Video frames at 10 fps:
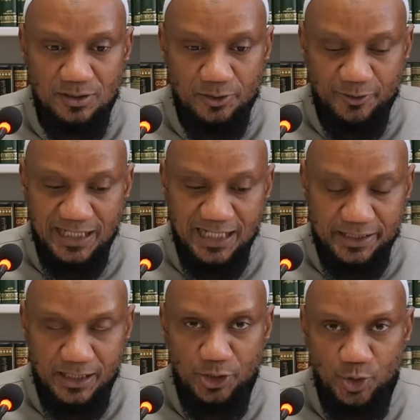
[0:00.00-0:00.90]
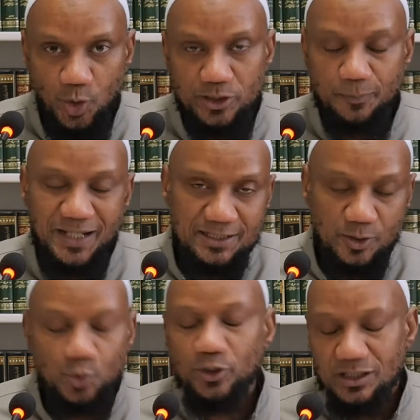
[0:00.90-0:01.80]
regarding knowing the
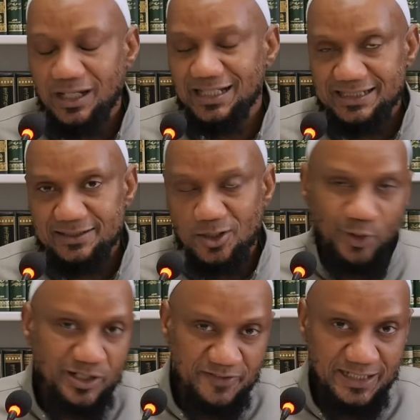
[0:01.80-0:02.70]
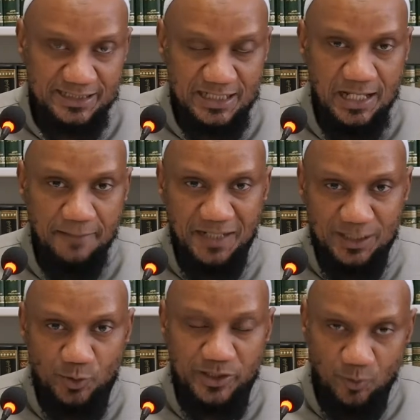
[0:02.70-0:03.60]
ruling on a hadith, the grading of hadith, by
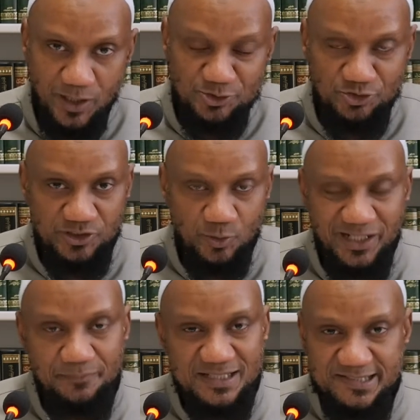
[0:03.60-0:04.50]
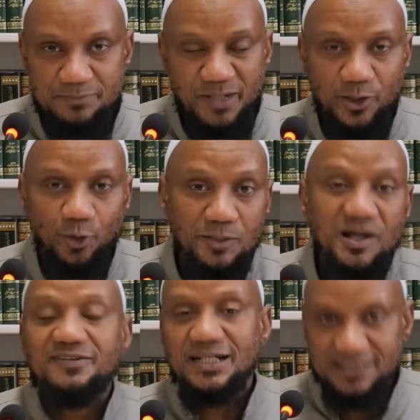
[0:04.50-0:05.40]
looking one to see what have been said by the ulama
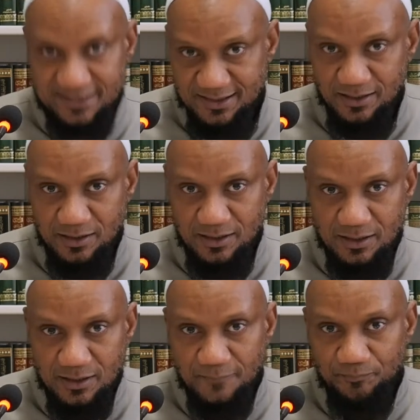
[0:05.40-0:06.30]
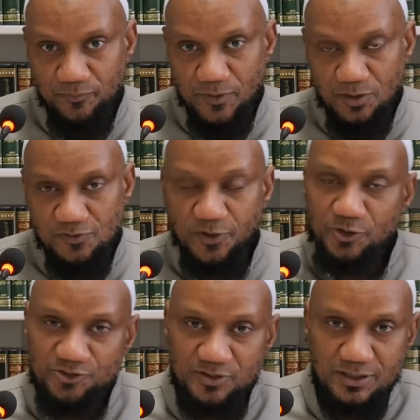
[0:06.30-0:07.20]
of hadith.
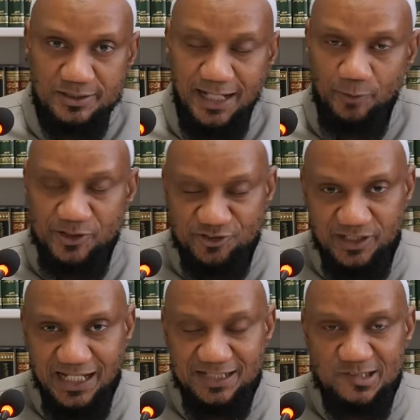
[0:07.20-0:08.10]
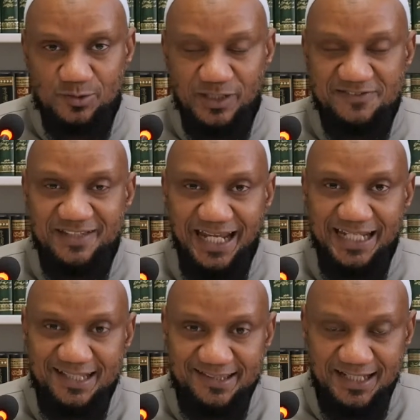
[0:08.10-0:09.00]
First, that we see as to if there
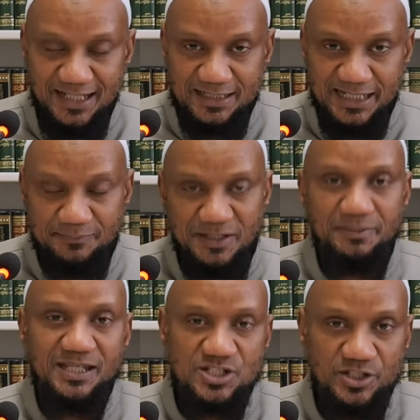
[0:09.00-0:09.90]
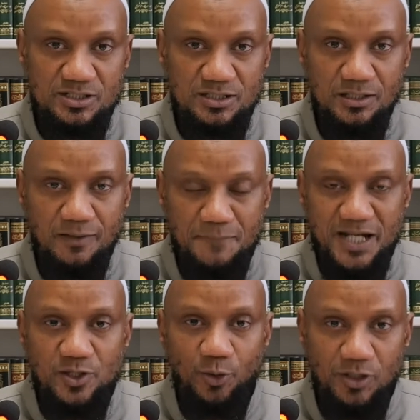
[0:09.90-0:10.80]
anything that have been mentioned by
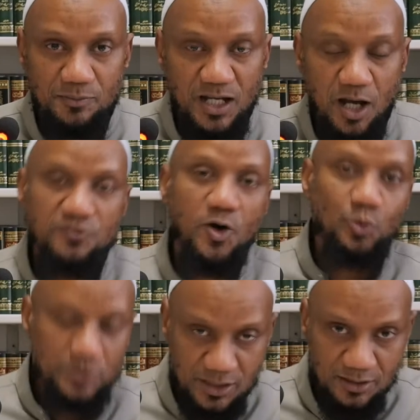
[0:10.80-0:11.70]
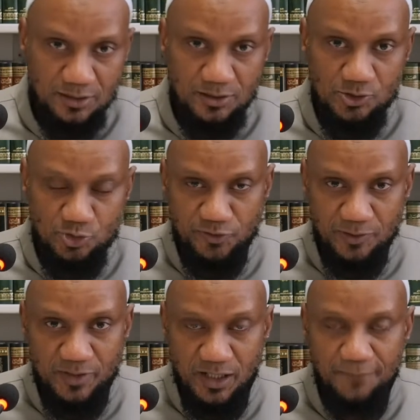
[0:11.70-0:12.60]
the ulama of old. So
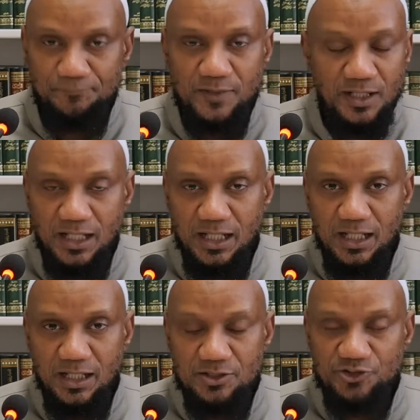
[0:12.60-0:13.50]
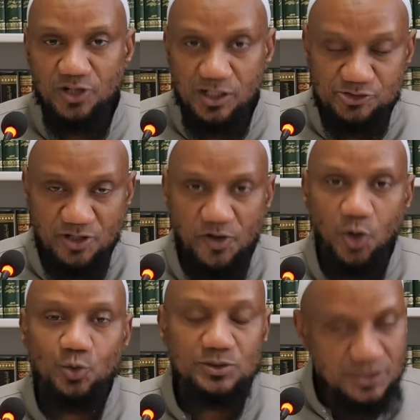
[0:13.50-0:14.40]
from the scholars of
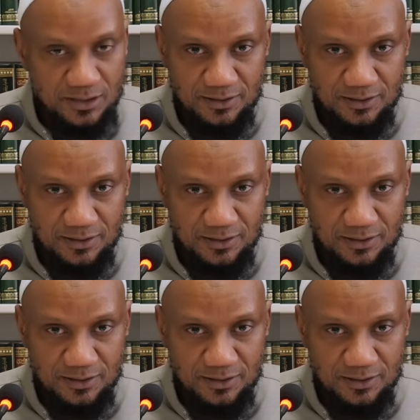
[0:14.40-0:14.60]
old